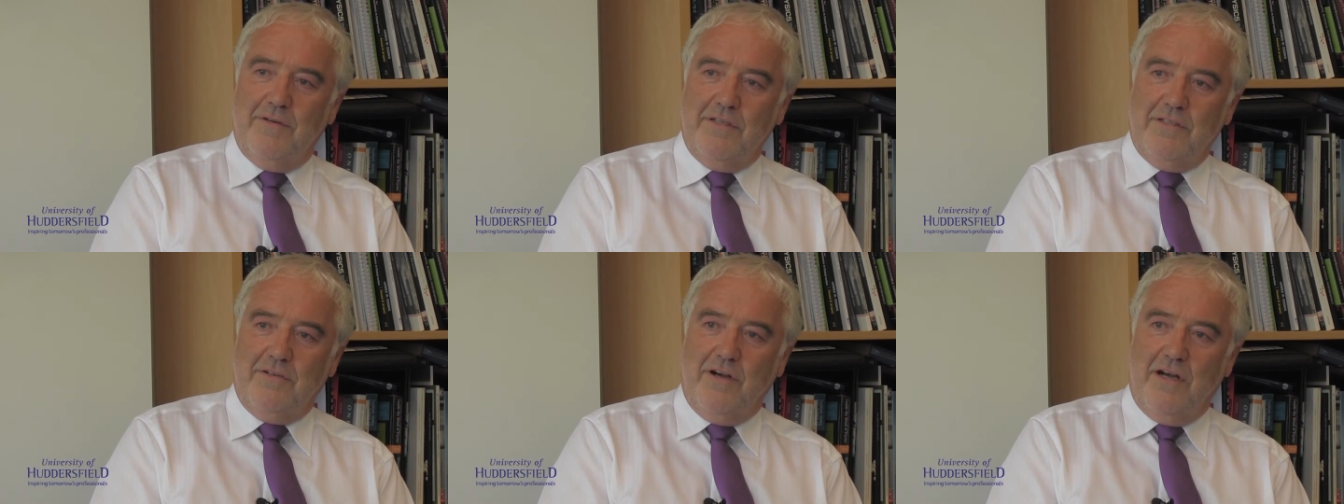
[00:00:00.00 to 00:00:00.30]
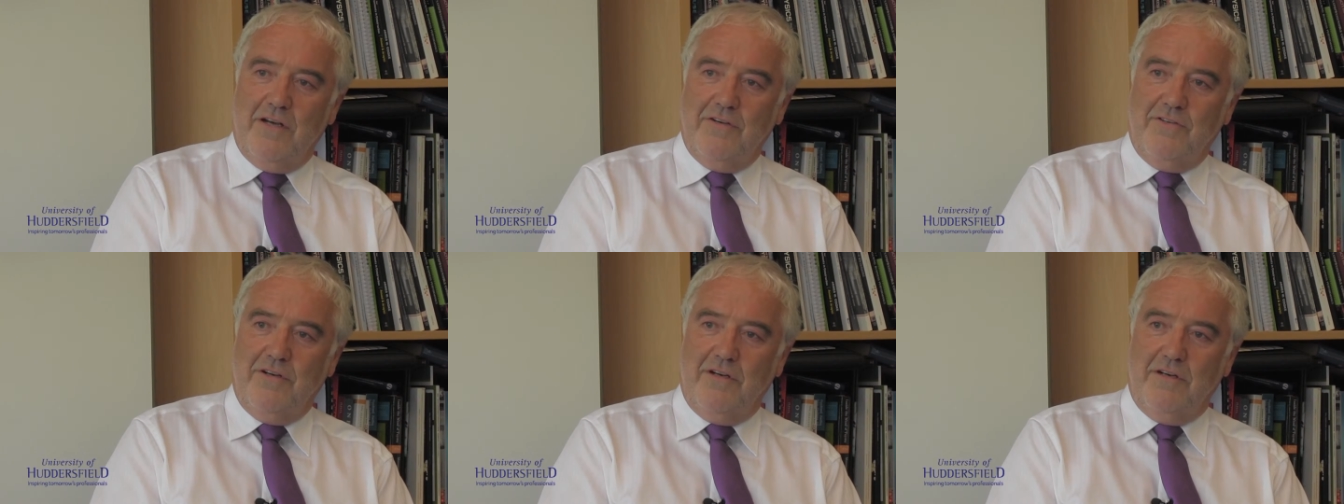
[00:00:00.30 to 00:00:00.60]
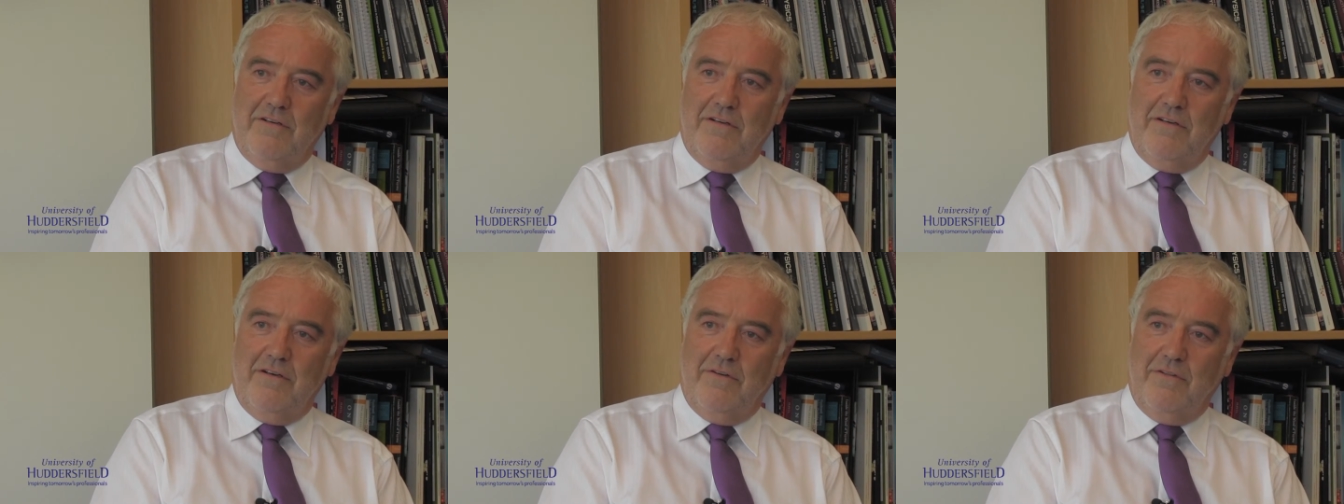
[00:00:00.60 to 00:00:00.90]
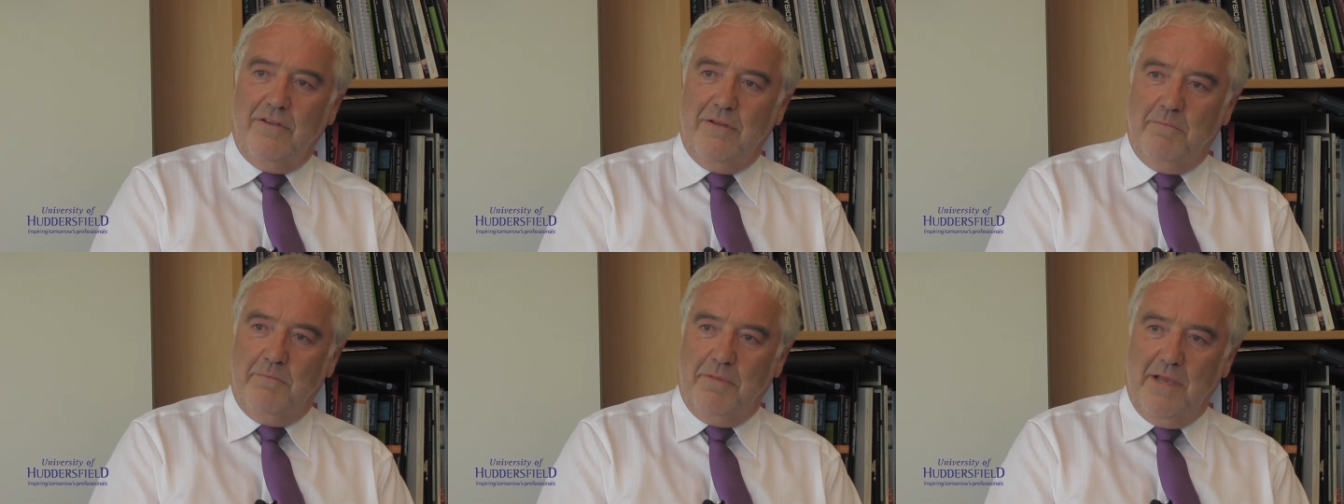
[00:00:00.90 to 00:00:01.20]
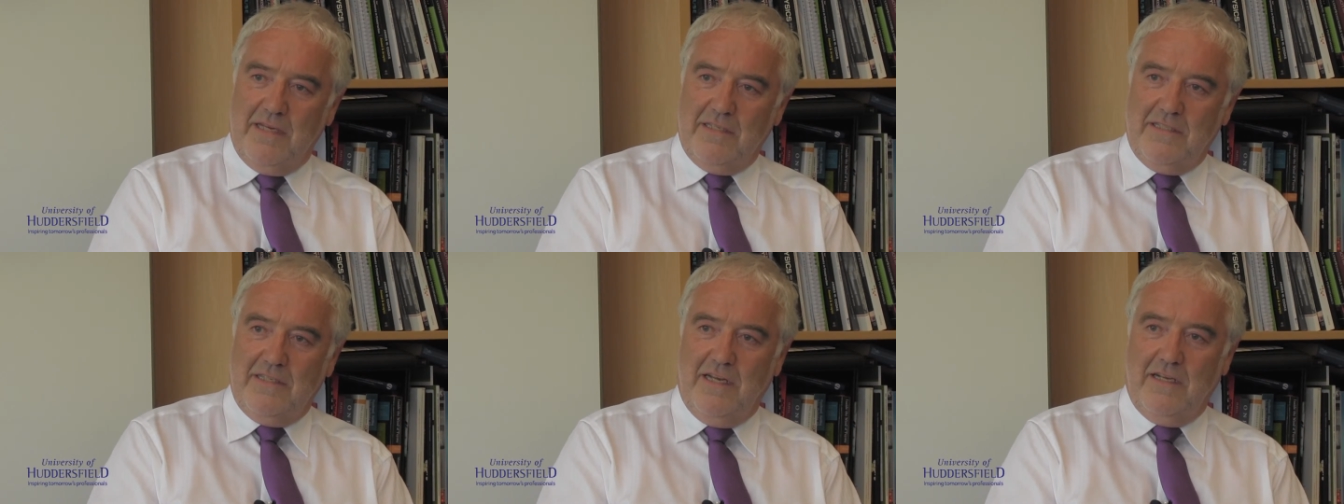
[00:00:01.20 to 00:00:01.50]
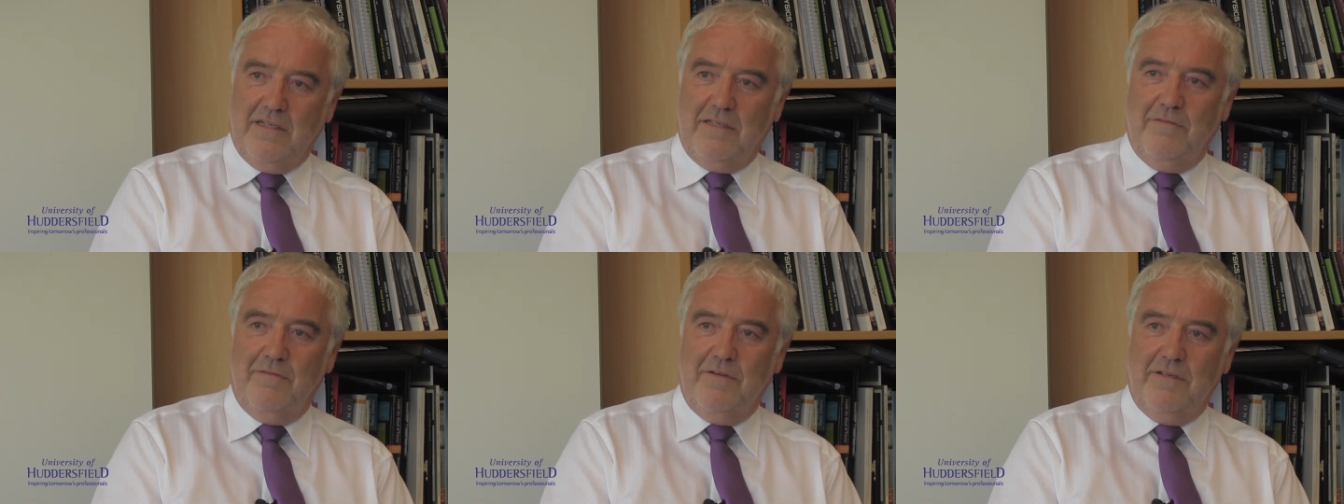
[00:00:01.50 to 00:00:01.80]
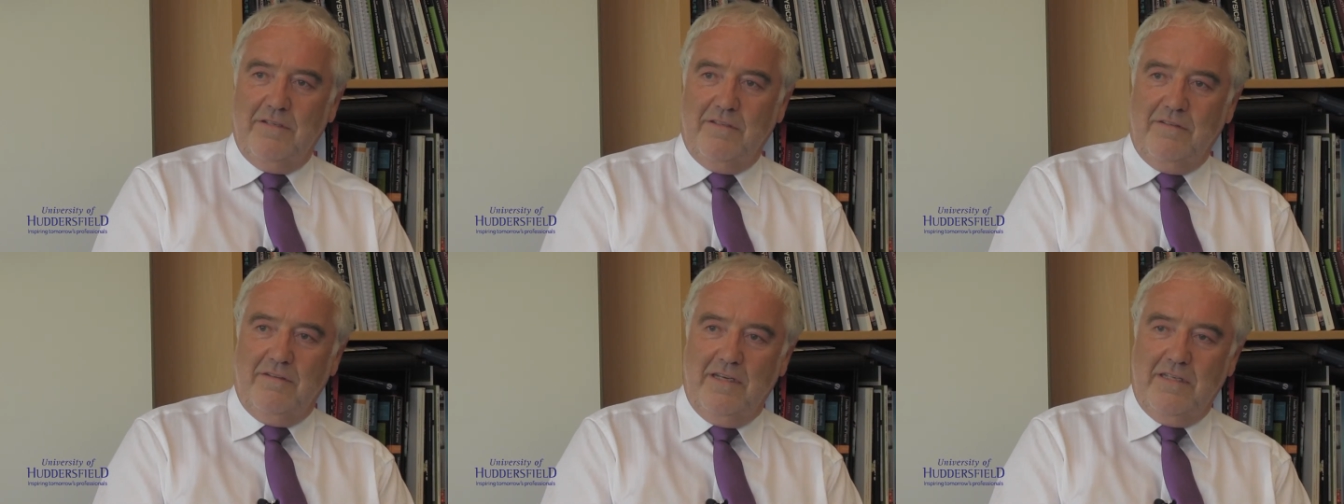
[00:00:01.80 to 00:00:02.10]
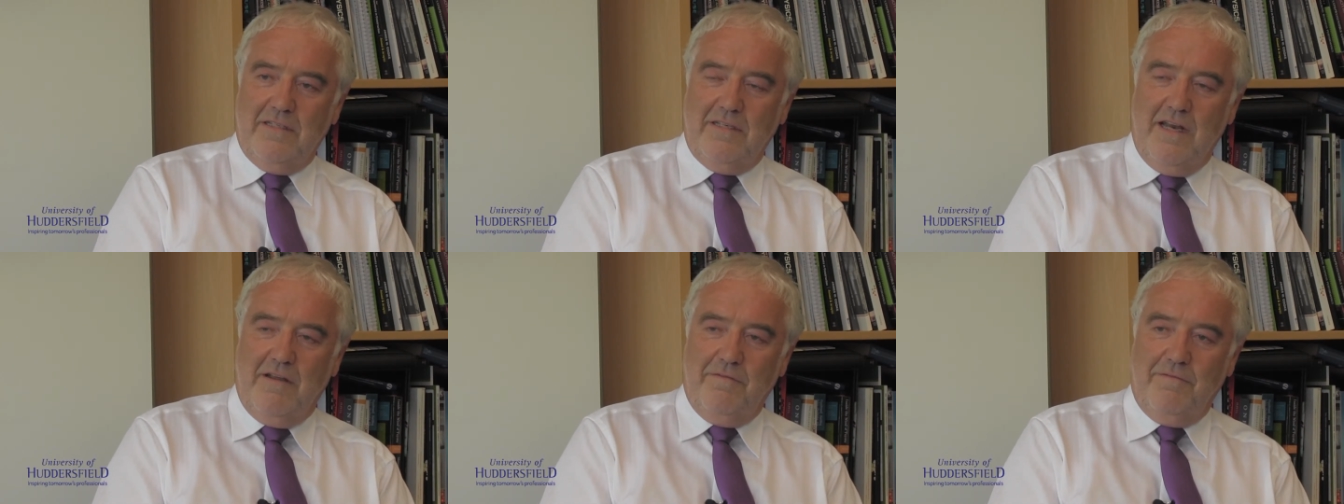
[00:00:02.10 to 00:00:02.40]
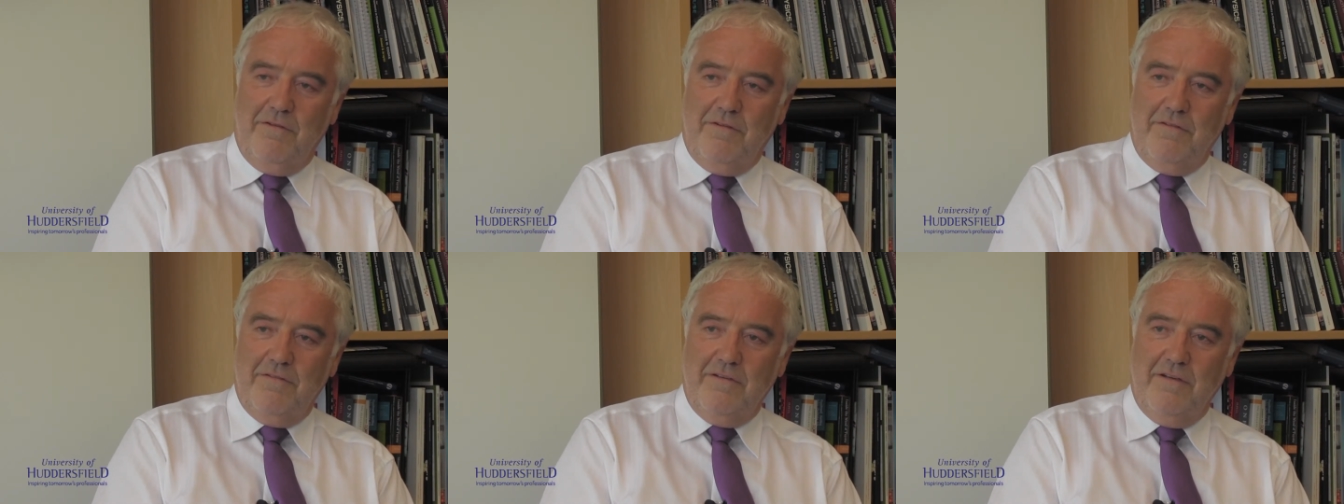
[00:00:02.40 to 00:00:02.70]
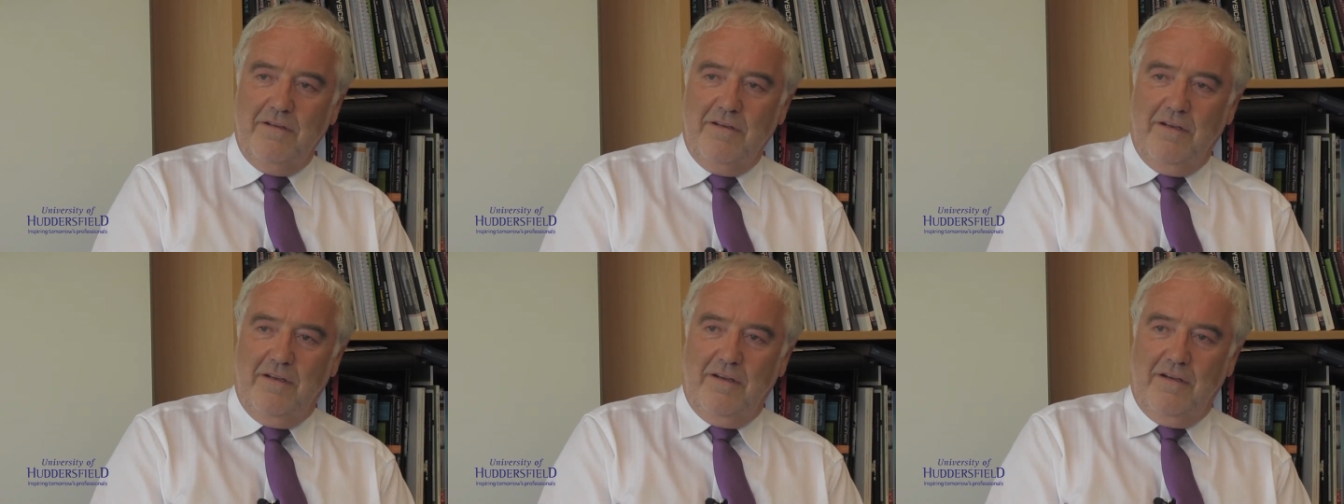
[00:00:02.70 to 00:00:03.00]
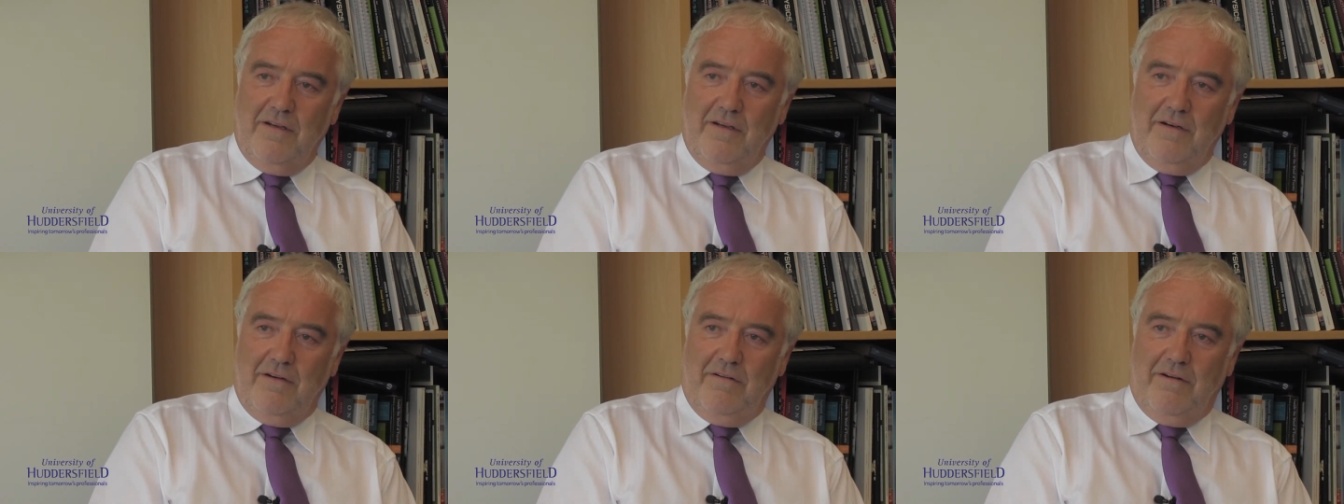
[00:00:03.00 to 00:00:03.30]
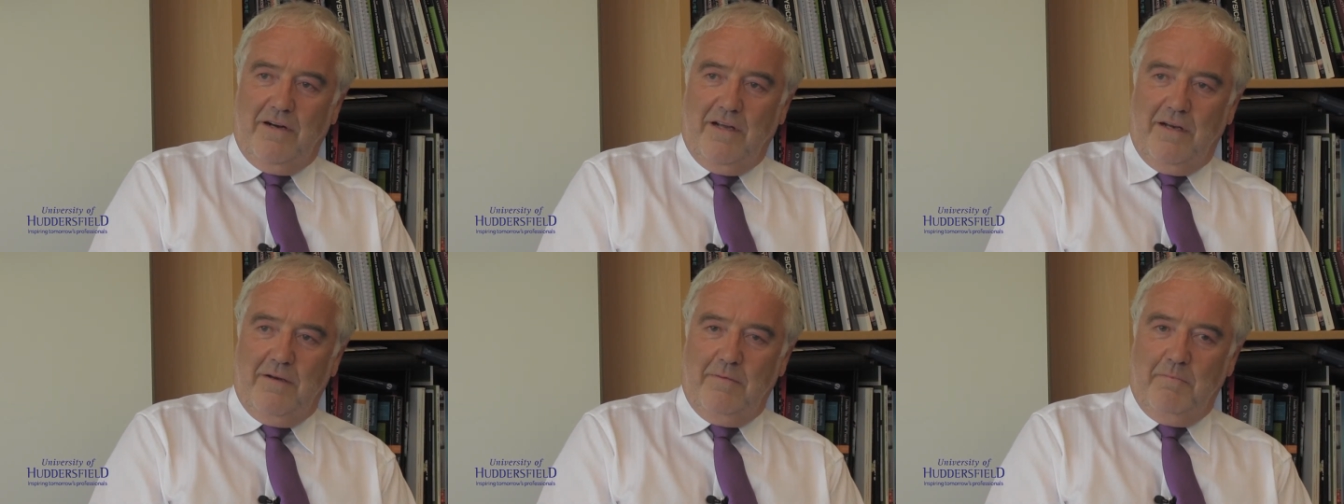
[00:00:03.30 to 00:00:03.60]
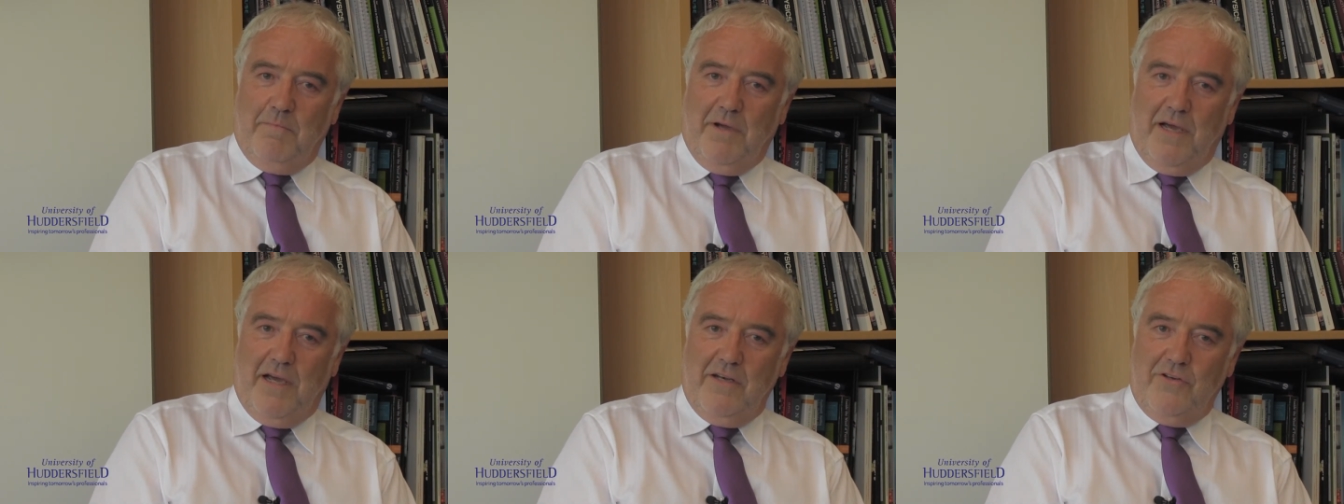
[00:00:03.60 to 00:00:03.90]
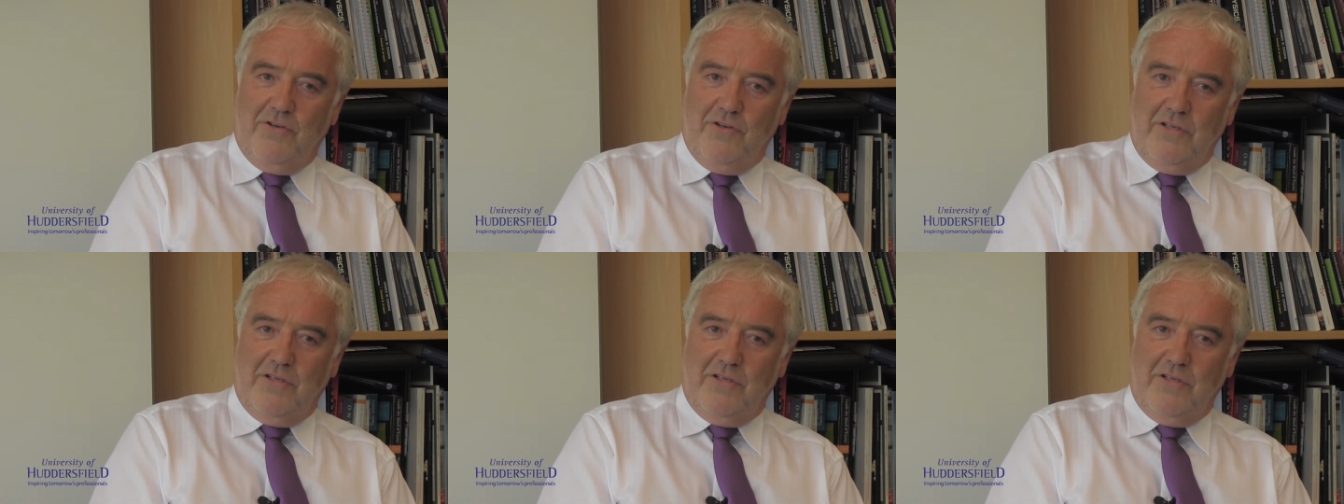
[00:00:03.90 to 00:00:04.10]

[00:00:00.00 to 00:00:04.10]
his grandchildren or the best out of his nephews, right? By